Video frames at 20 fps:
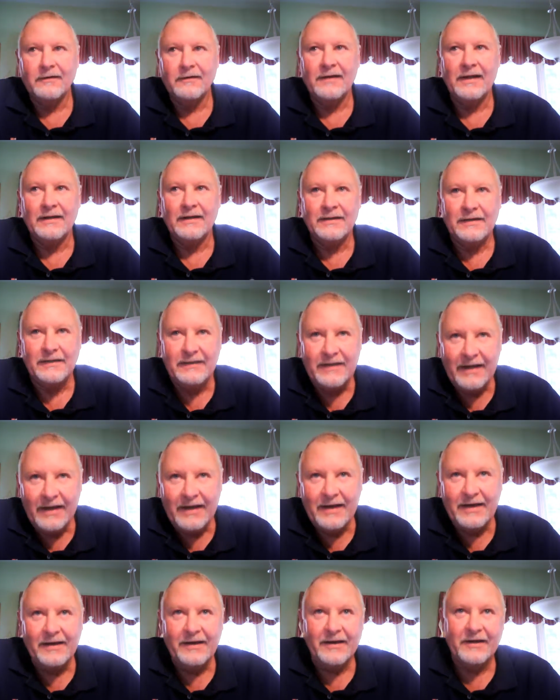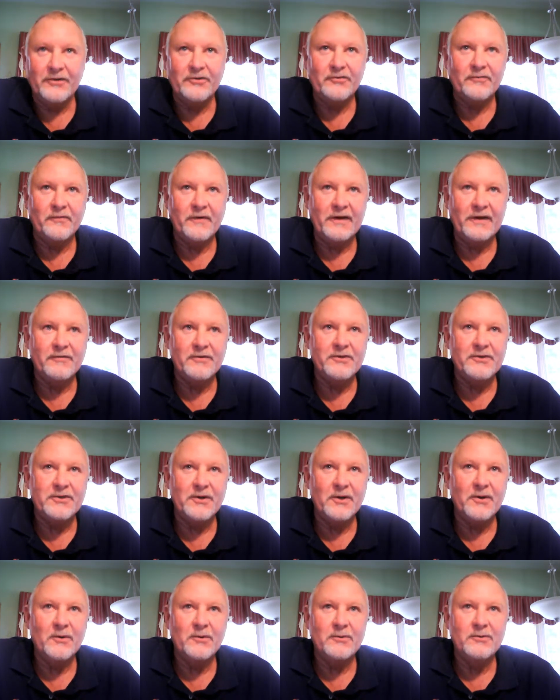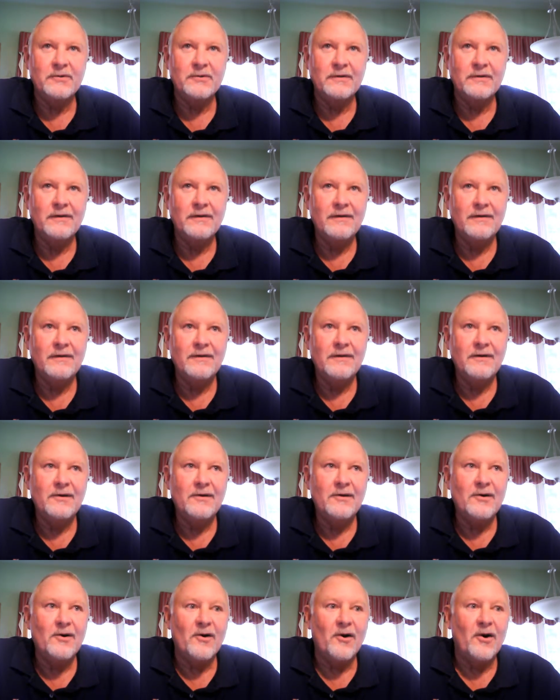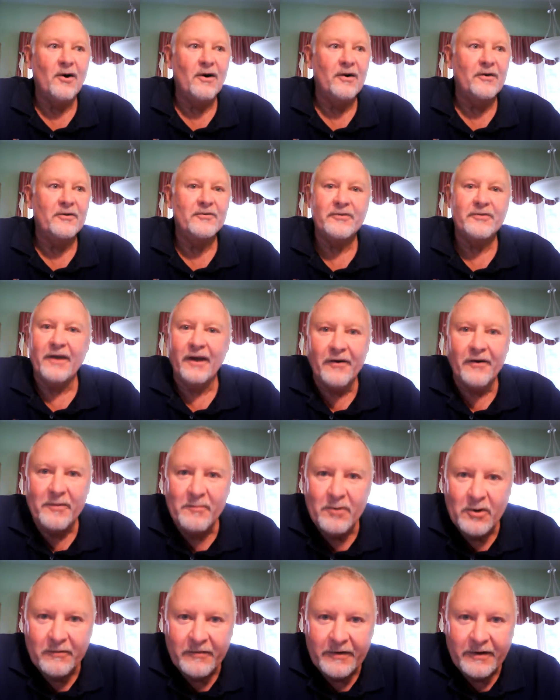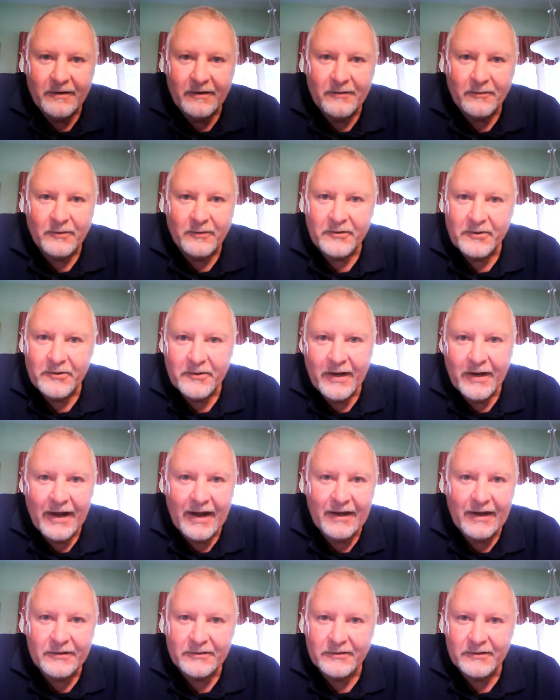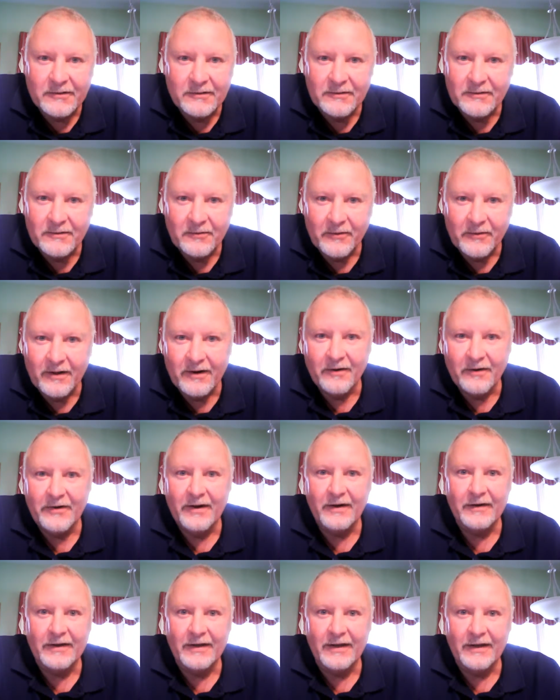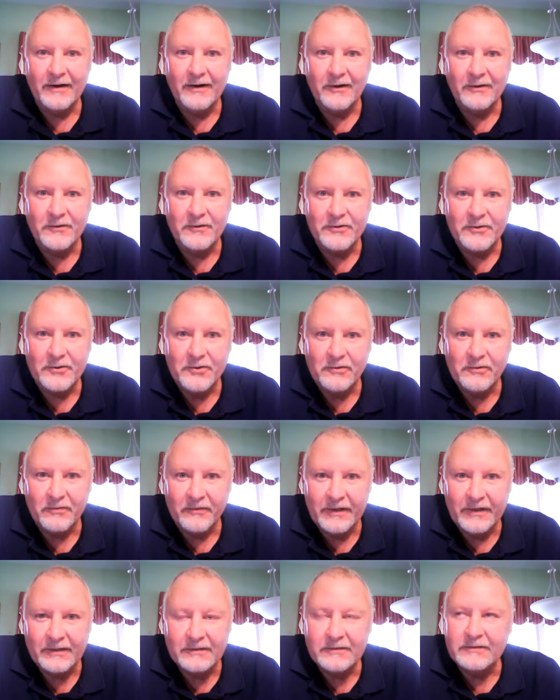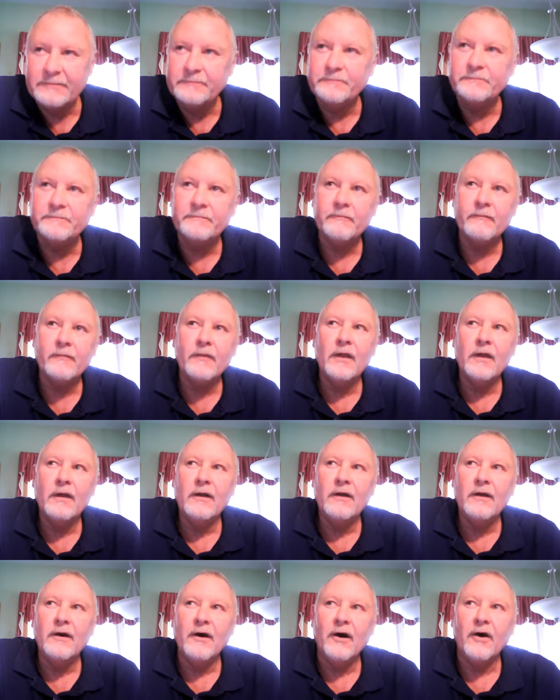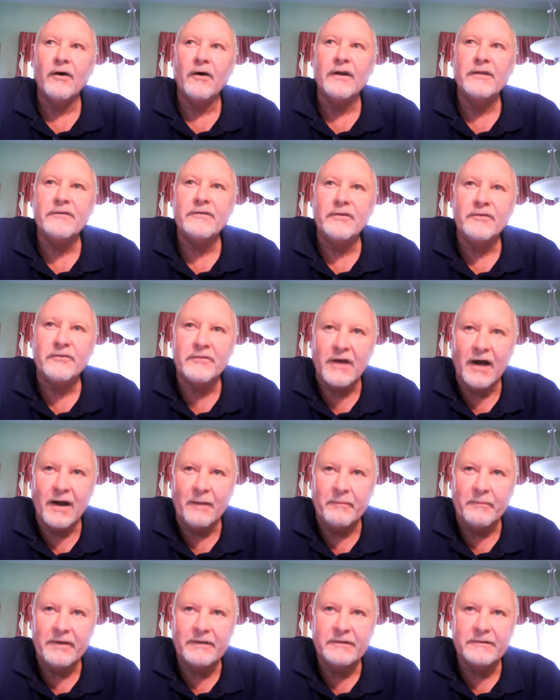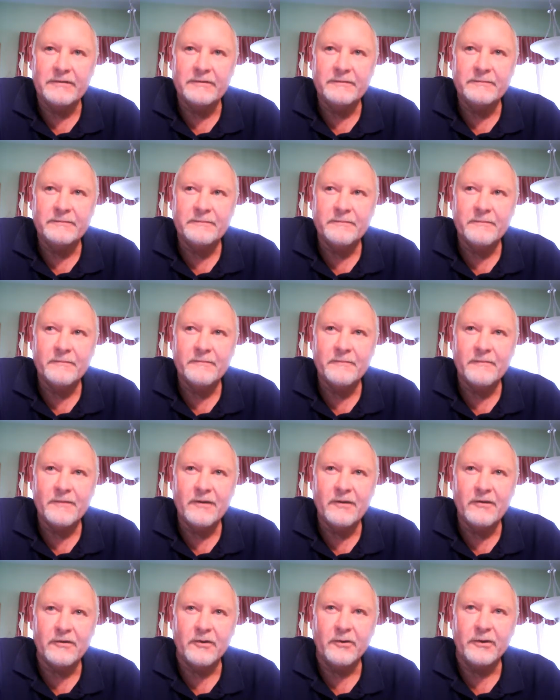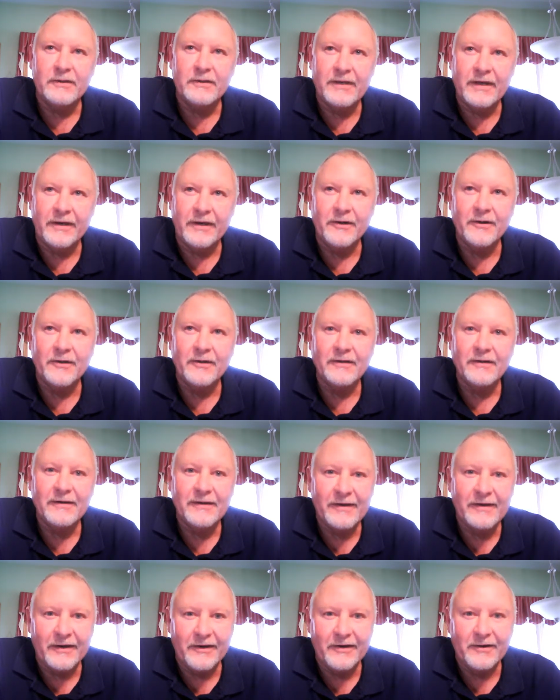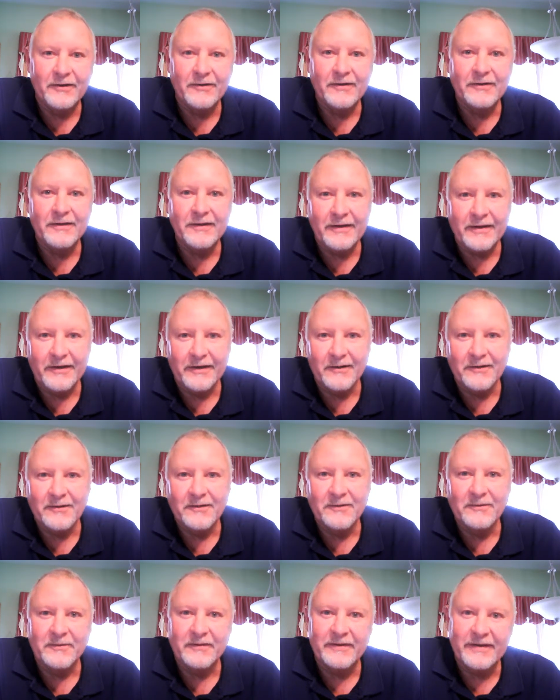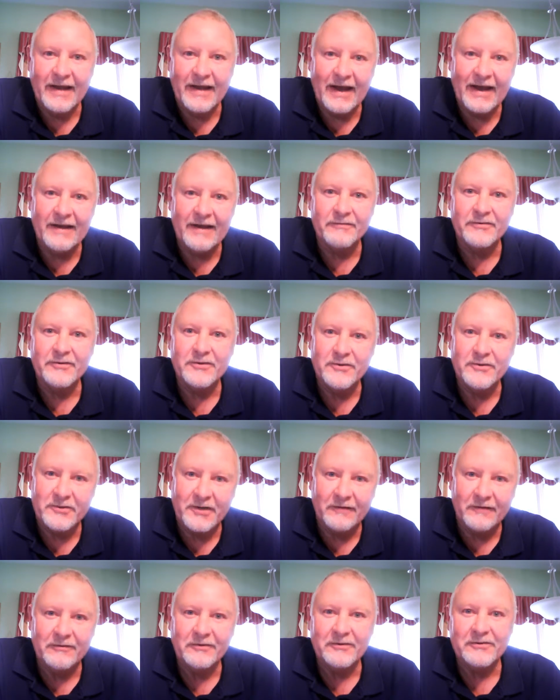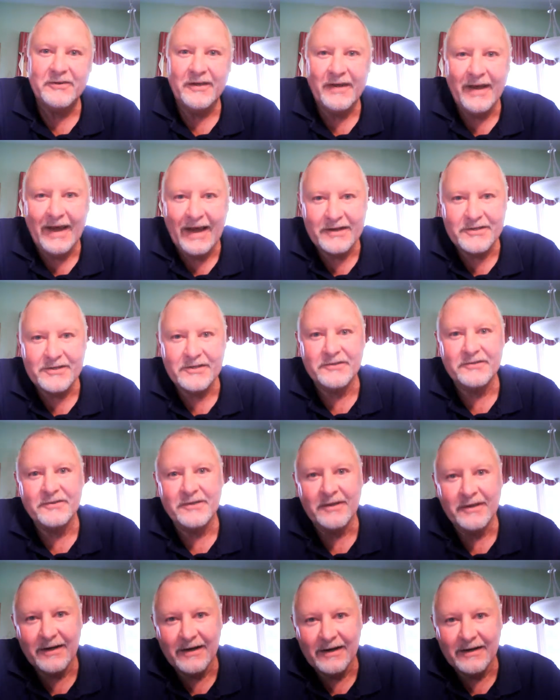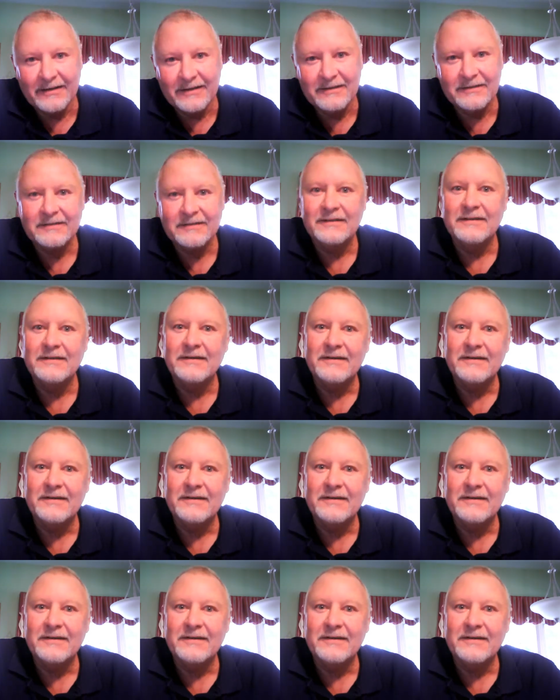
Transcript: Now, today, kids' favorite shows or Scary Movie, where two guys are running around killing all their school friends, or it's zombies. So it's kill, kill, kill with knives, shovels, hatchets, guns,